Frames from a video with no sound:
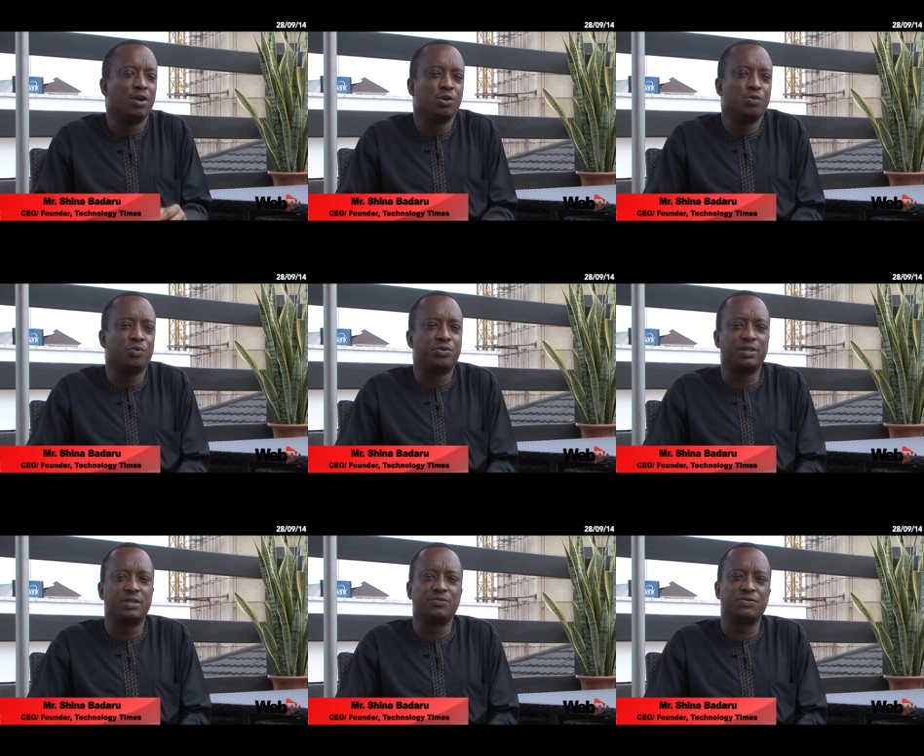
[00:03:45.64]

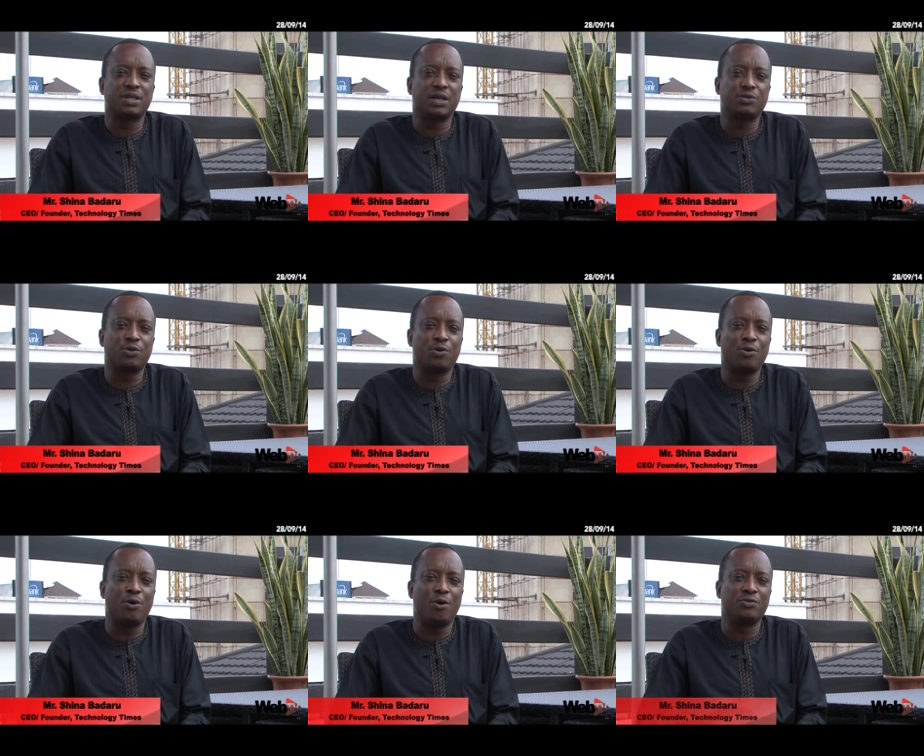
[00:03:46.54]
lucrative sector
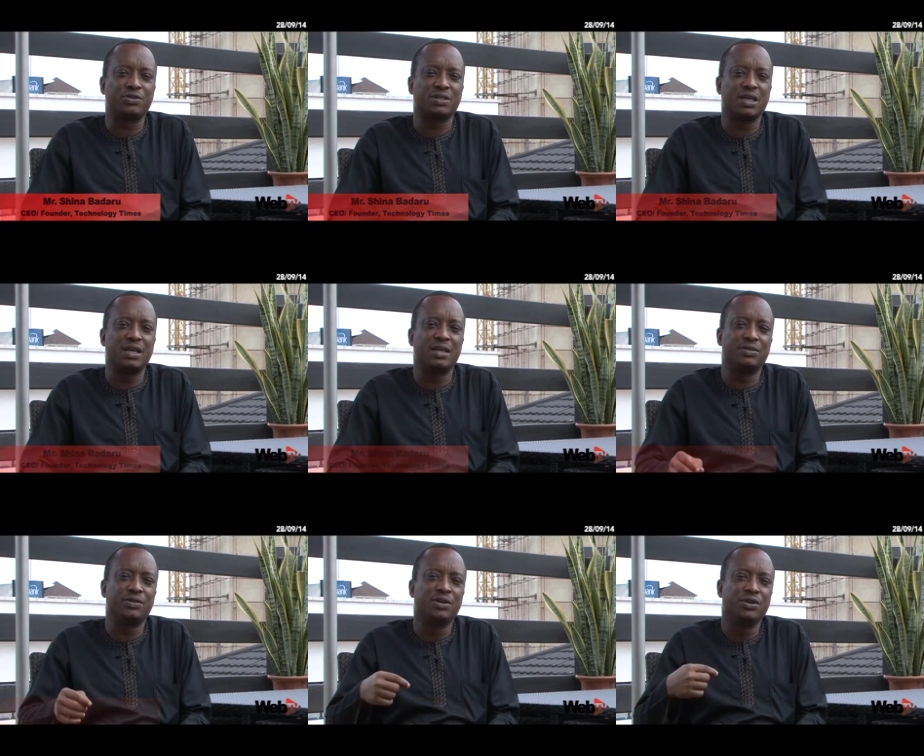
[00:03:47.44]
of
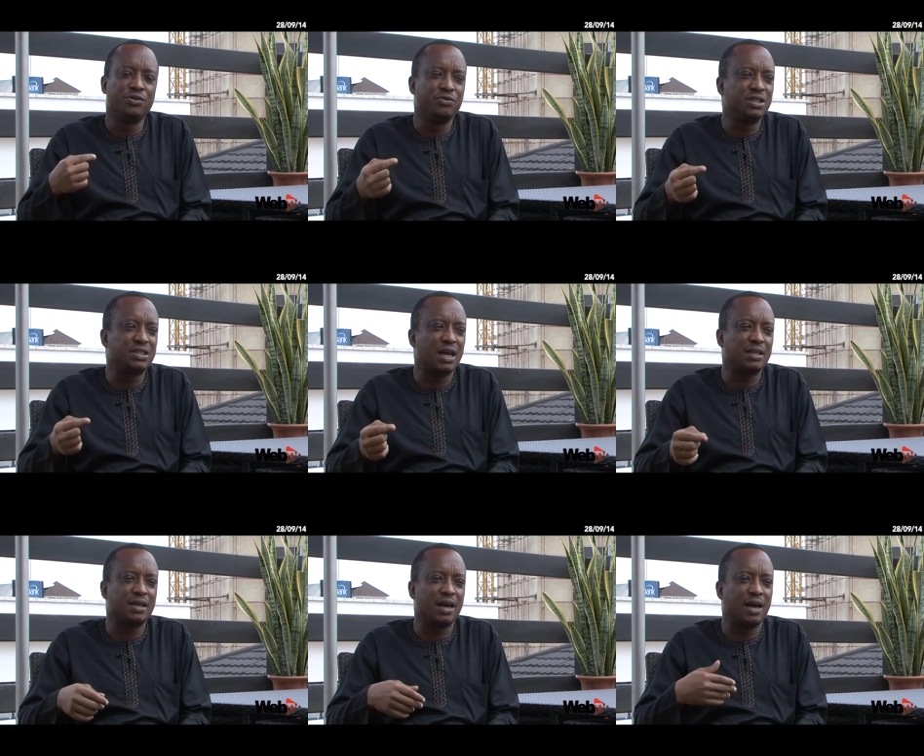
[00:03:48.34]
selling
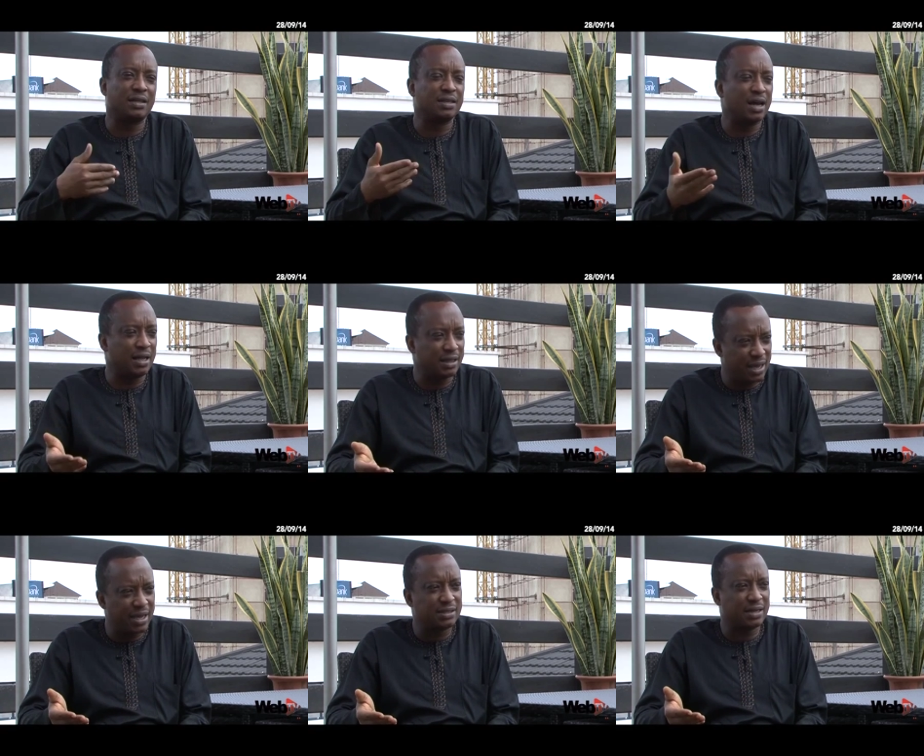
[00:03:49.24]
recharge cards and
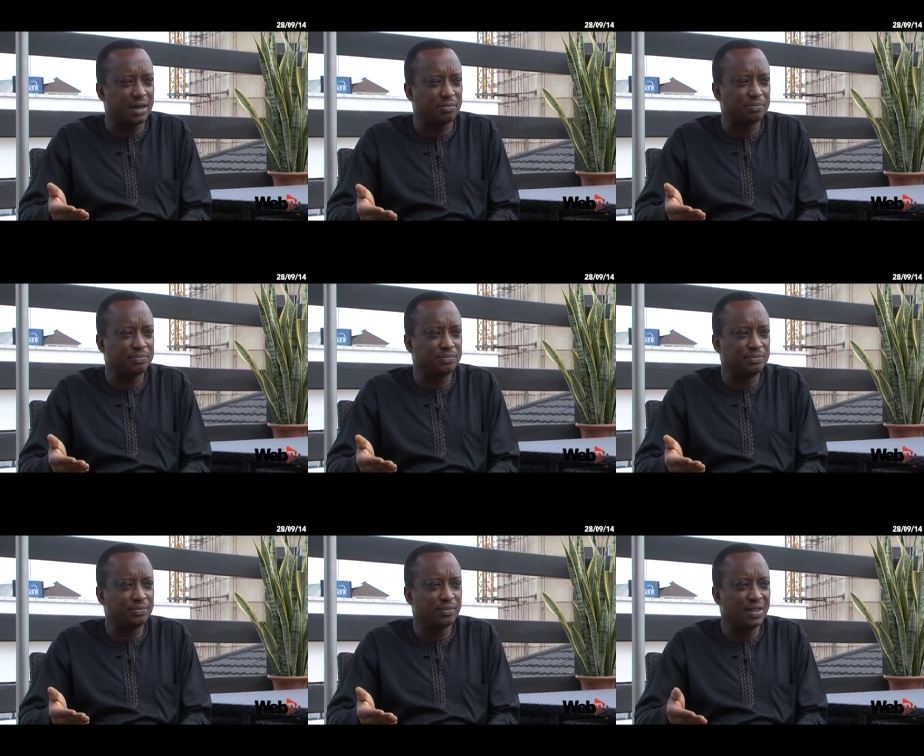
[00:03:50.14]
airtime.
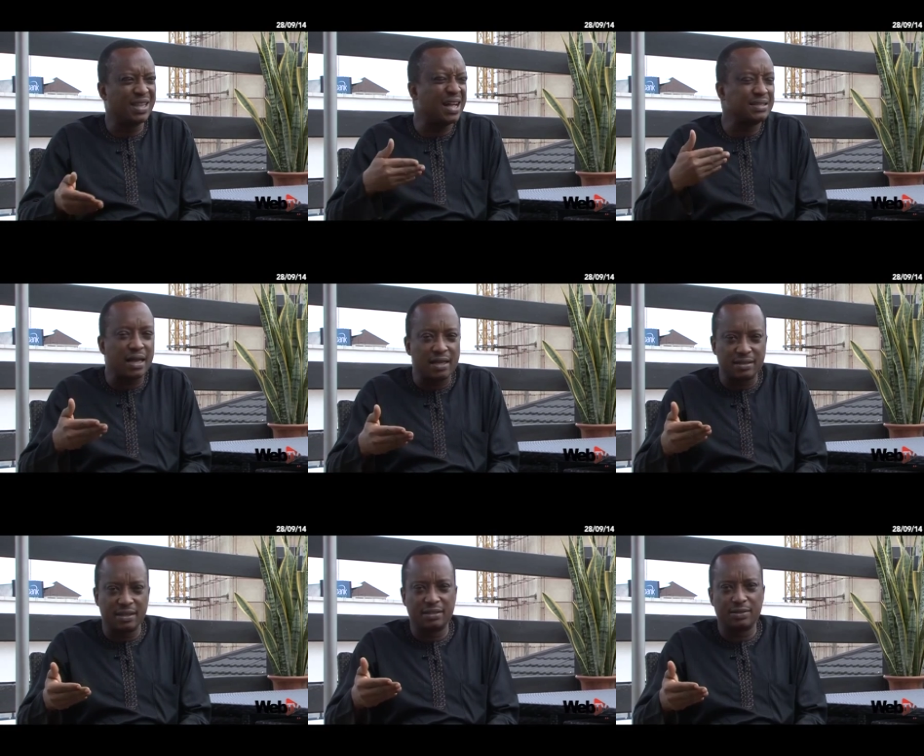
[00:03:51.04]
That's
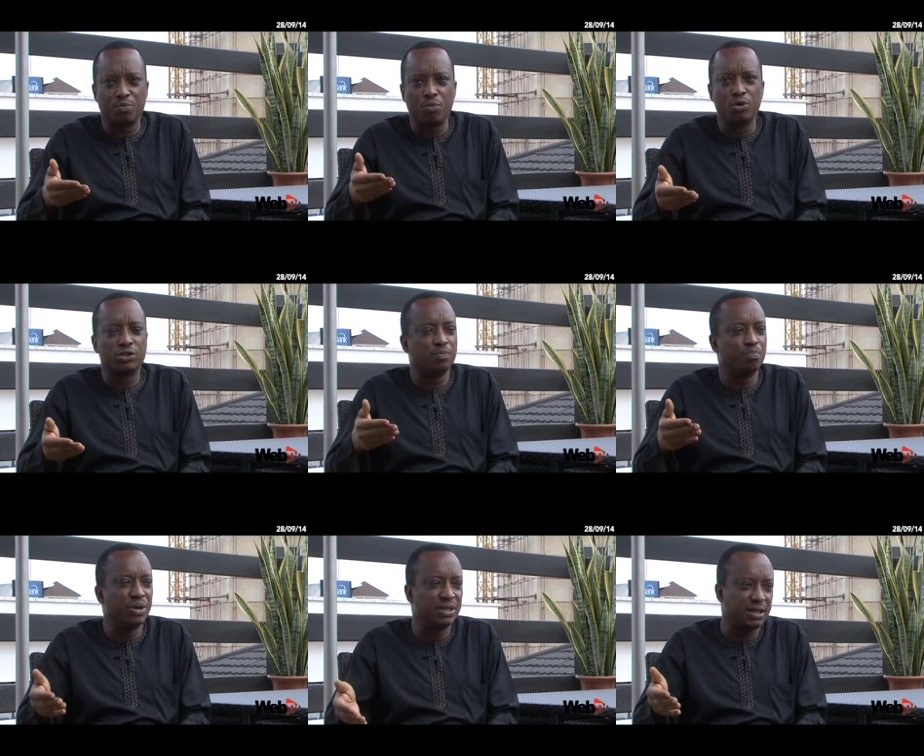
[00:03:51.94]
has its most
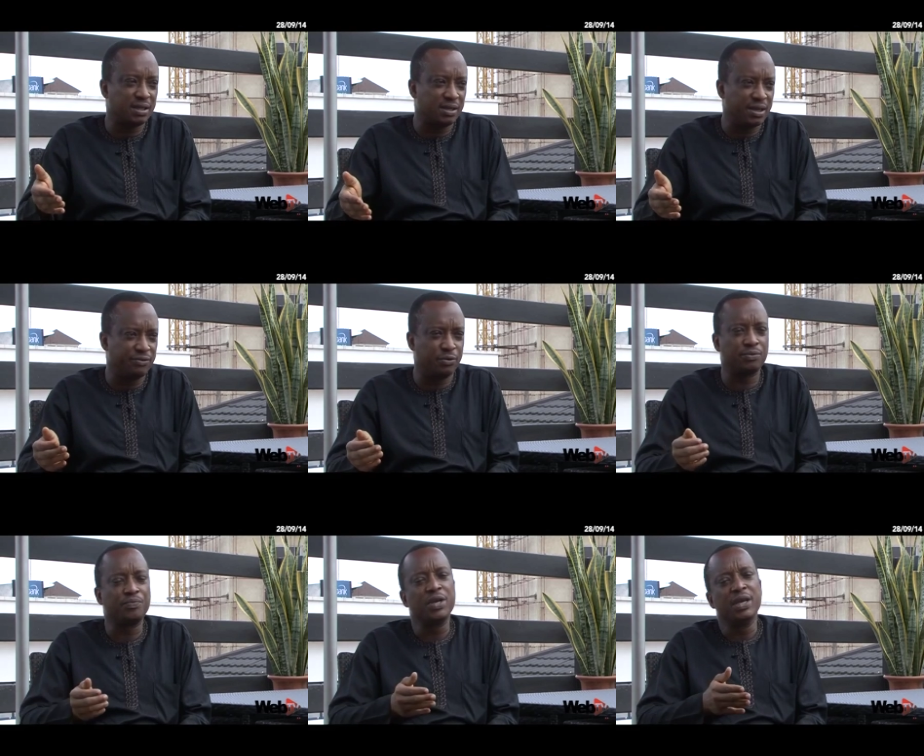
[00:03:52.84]
basic level.
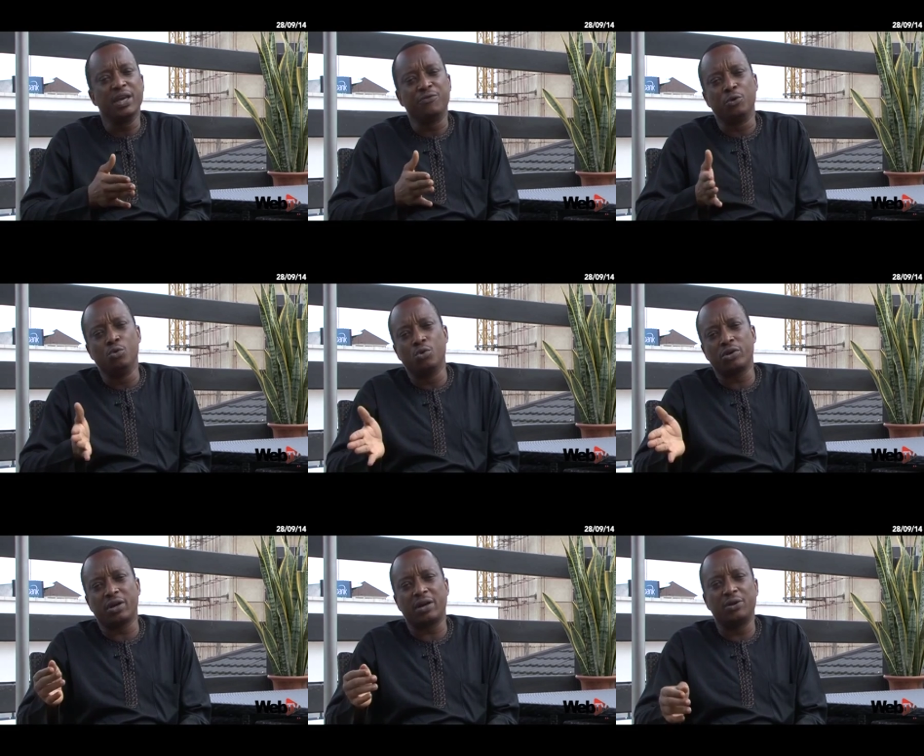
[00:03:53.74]
If you
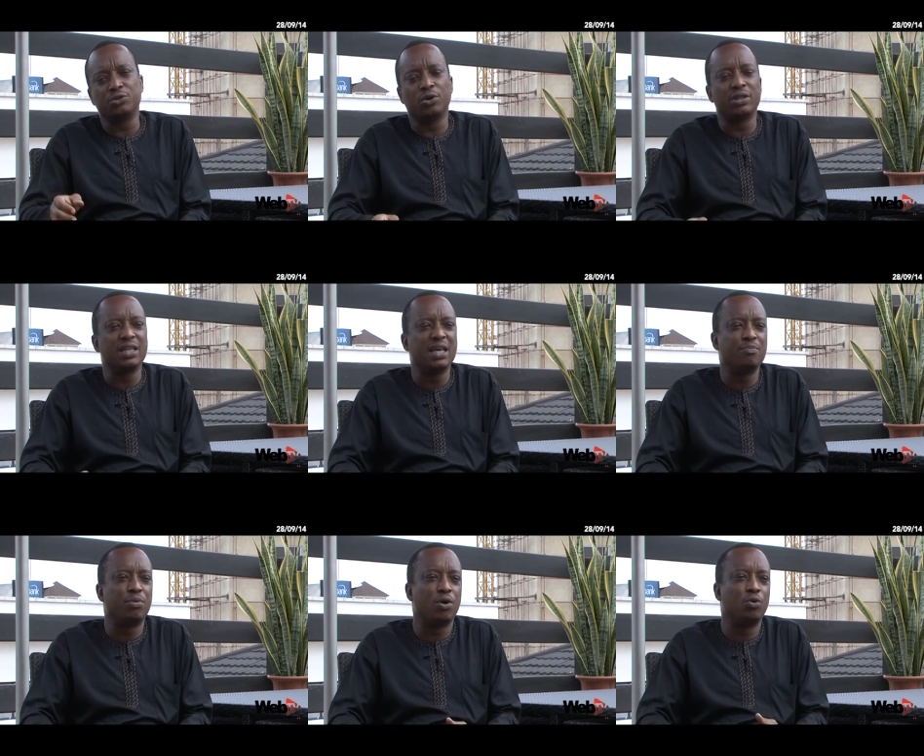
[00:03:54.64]
look around your
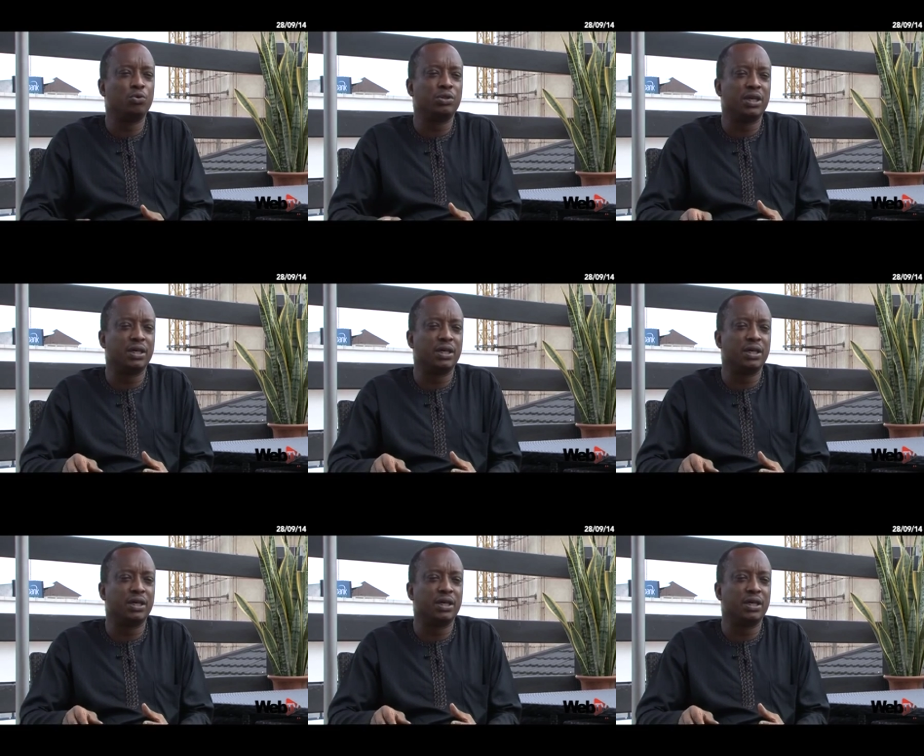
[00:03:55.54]
neighborhood